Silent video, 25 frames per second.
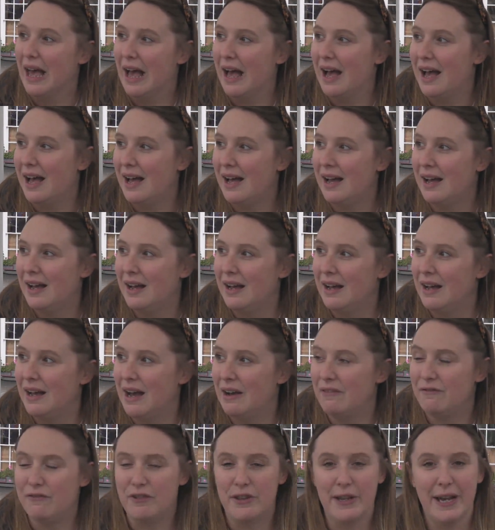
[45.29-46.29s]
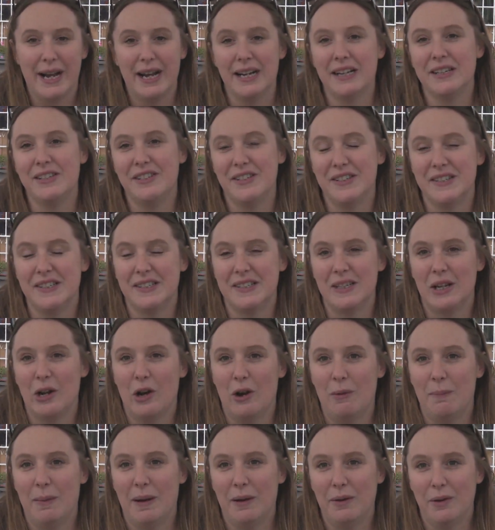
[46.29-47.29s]
And for the actors, it's a
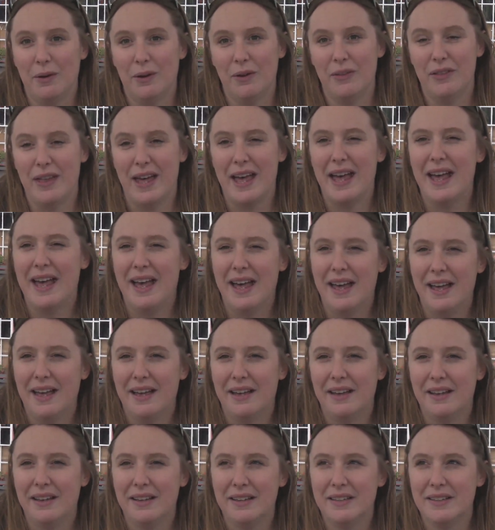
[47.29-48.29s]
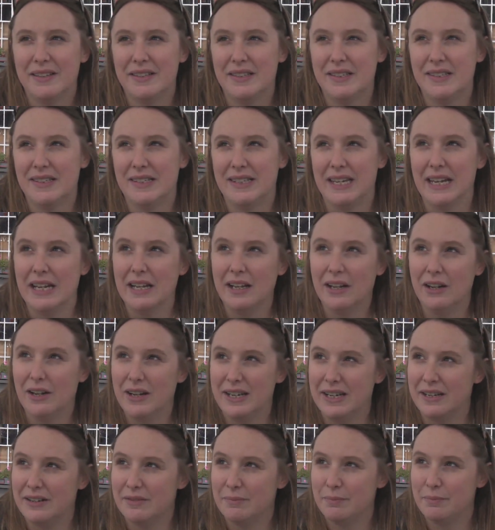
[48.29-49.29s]
lot about their skill
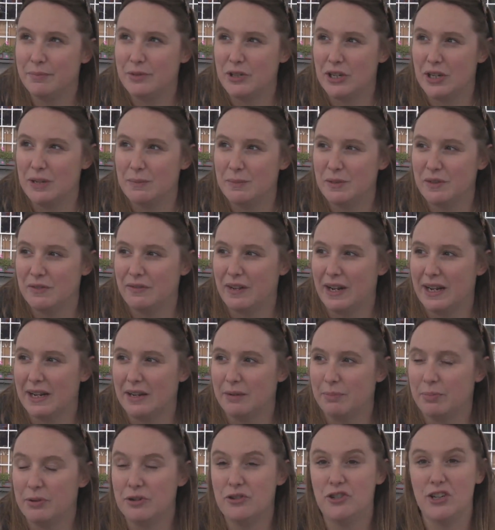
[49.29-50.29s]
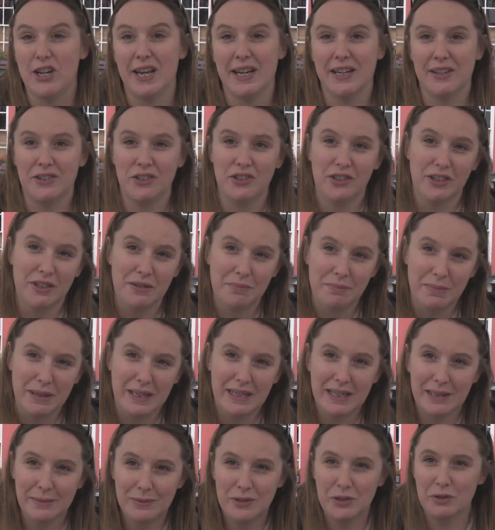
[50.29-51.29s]
in terms of like projection,
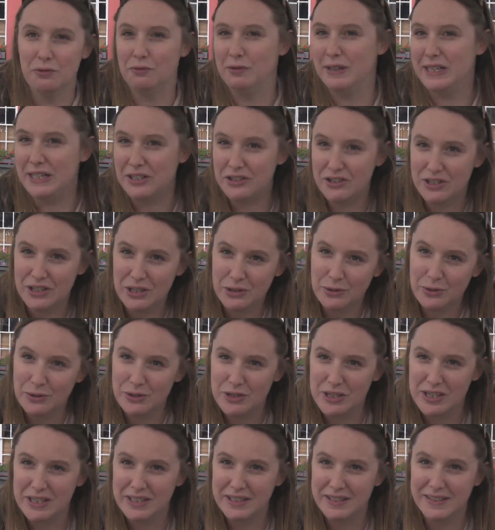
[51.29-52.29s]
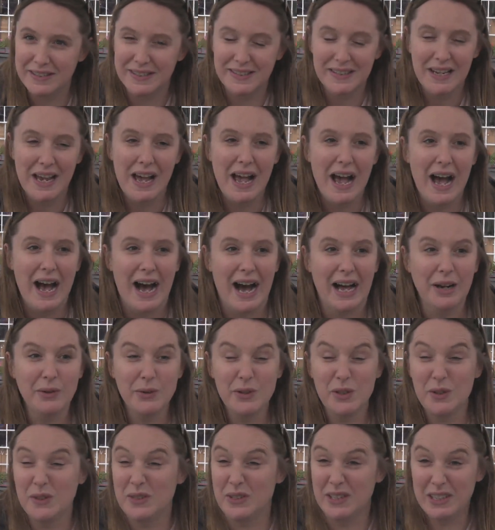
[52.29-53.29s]
being able to reach the audience. And
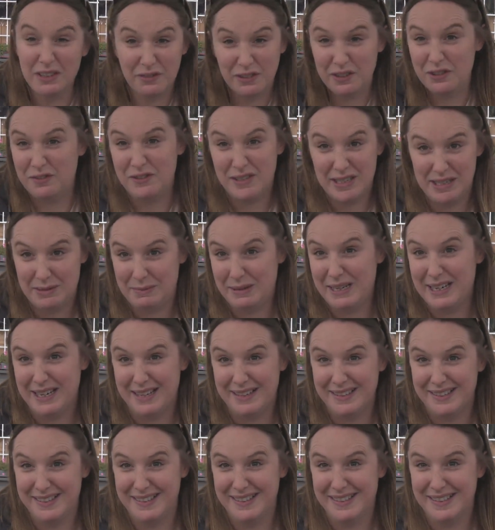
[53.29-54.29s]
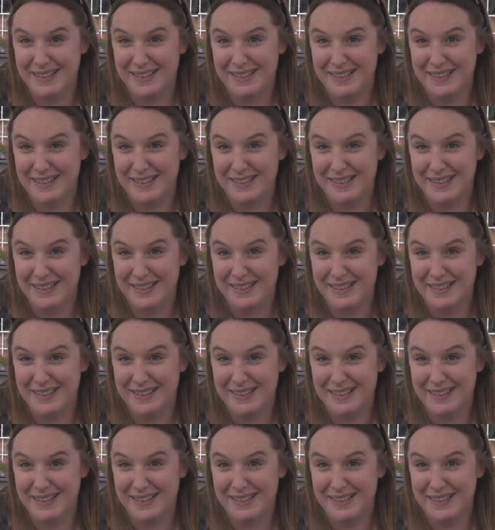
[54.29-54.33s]
also it's only 15 minutes.